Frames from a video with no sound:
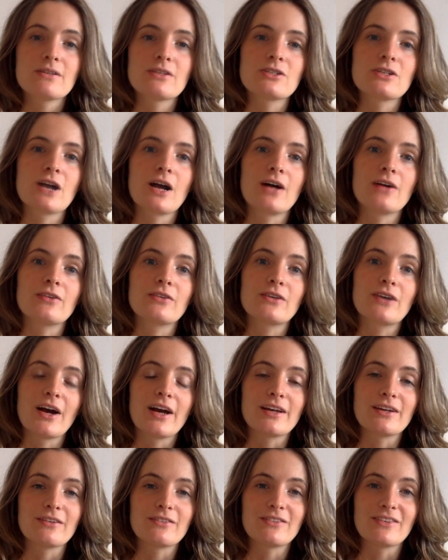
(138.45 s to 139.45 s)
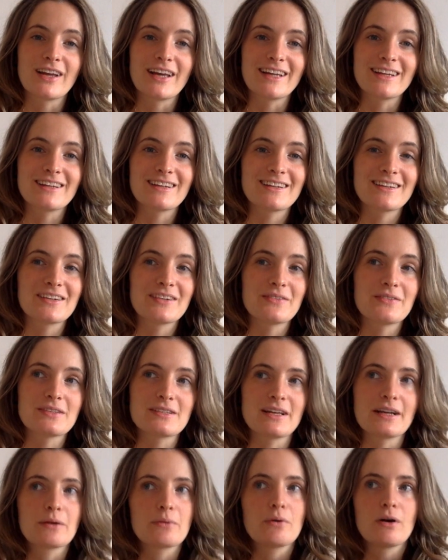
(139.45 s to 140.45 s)
the child kind of
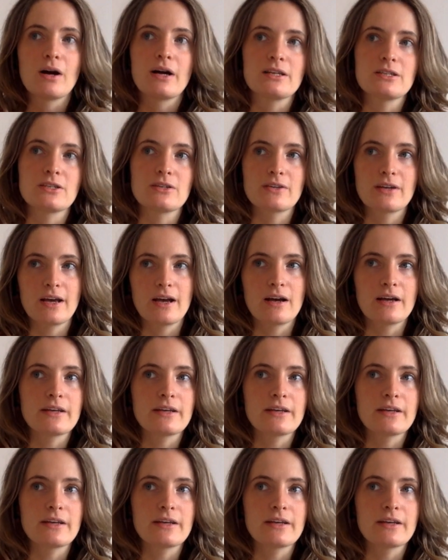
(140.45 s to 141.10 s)
was like, well, I don't care.